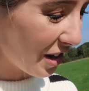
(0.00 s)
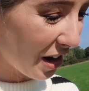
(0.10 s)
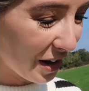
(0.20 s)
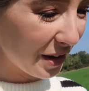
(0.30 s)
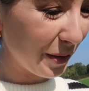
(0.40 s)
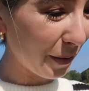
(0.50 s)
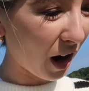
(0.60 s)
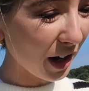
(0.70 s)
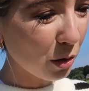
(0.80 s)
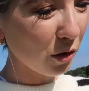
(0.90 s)
I know.
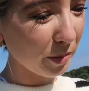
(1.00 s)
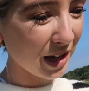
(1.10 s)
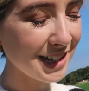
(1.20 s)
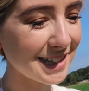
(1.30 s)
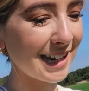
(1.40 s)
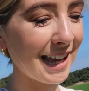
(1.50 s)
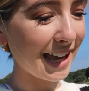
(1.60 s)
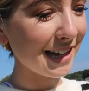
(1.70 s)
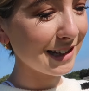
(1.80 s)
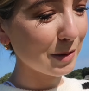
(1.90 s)
I call them kissing
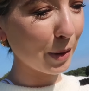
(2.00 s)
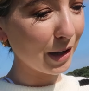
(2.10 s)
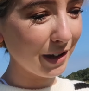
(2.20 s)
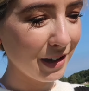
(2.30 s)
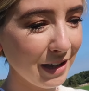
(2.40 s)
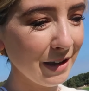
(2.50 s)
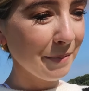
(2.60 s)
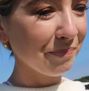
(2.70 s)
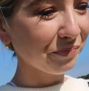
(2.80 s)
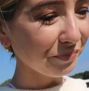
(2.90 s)
gates, but
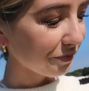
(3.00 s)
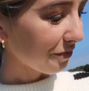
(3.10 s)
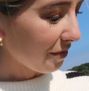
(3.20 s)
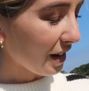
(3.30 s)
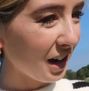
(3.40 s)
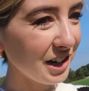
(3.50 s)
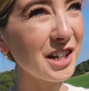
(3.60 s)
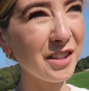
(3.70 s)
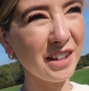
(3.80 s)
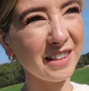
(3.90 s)
I
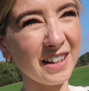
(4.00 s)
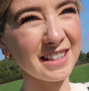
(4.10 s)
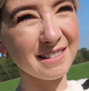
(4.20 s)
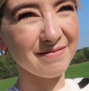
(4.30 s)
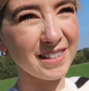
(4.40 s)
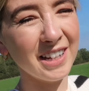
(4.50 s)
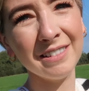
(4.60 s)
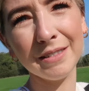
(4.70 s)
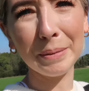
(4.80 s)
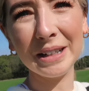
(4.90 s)
don't think that's...
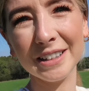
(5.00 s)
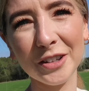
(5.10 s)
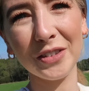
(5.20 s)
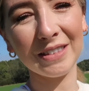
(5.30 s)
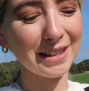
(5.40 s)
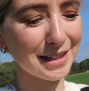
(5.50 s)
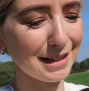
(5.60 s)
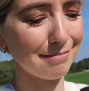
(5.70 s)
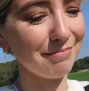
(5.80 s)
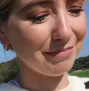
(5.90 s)
I don't think that's
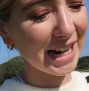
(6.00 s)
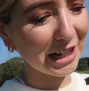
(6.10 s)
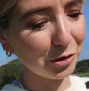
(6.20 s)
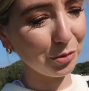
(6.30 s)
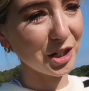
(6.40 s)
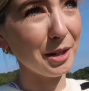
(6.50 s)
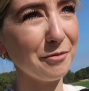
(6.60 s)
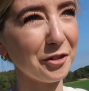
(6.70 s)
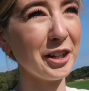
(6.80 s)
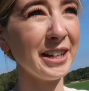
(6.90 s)
the technical term
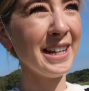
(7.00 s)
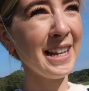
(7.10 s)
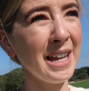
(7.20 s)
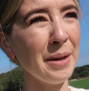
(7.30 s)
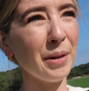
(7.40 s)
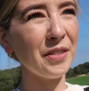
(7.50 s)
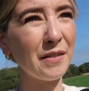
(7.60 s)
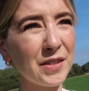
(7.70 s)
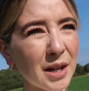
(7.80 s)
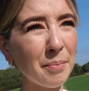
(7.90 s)
for it, but
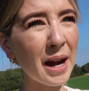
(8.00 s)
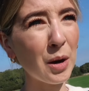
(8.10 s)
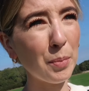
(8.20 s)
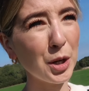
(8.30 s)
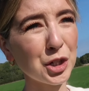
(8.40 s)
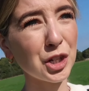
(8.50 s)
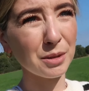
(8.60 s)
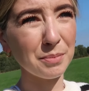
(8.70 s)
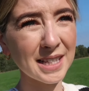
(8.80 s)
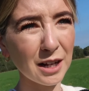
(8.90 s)
they've somehow pushed
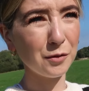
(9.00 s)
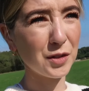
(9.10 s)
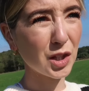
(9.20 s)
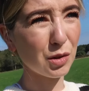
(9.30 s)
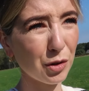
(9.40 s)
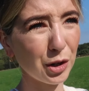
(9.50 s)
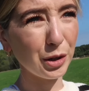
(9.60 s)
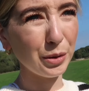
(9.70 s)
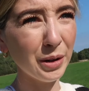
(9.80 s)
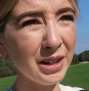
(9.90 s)
themselves
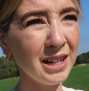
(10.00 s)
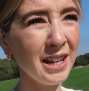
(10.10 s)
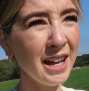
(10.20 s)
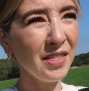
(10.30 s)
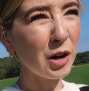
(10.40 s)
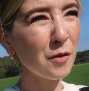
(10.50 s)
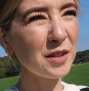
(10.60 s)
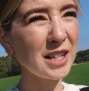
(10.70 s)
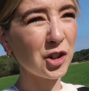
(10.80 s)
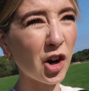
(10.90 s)
through. They're
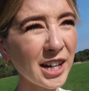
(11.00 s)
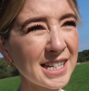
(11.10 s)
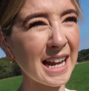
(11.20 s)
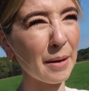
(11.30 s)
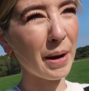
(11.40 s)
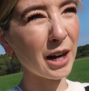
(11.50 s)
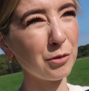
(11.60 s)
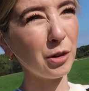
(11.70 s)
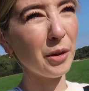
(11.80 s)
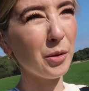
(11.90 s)
obviously trying to get back
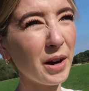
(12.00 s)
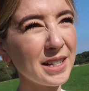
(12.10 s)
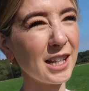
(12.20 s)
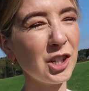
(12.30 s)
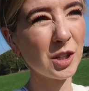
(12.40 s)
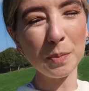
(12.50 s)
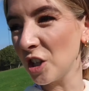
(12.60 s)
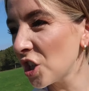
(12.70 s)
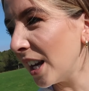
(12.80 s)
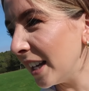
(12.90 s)
through, otherwise they'd just
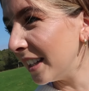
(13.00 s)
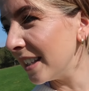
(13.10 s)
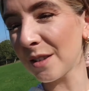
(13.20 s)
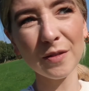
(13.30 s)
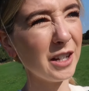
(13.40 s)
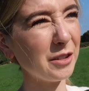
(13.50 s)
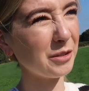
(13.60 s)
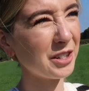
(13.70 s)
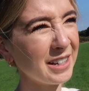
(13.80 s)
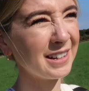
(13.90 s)
be chilling in this
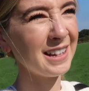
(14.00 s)
field.